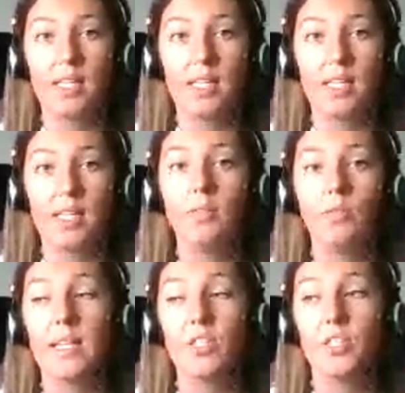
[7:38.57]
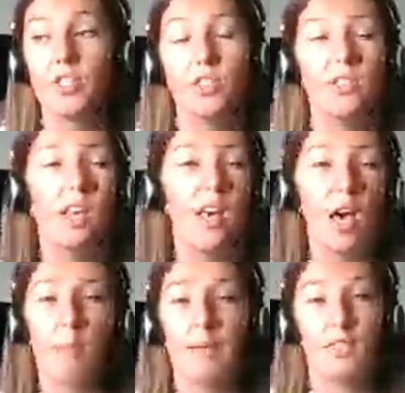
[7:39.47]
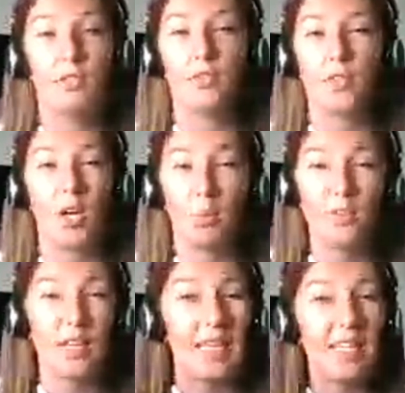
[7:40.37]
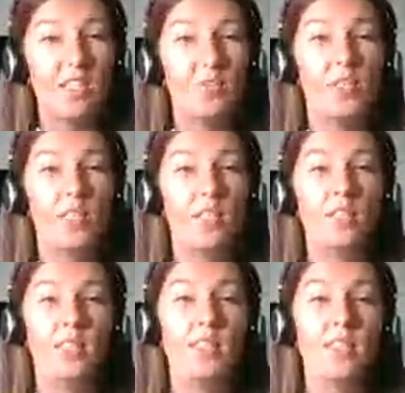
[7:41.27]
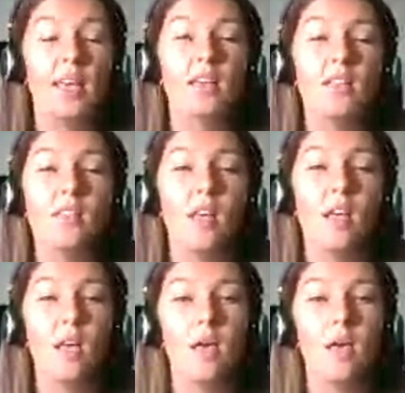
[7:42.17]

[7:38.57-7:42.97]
And it really is just a matter of a couple of clicks for the CS.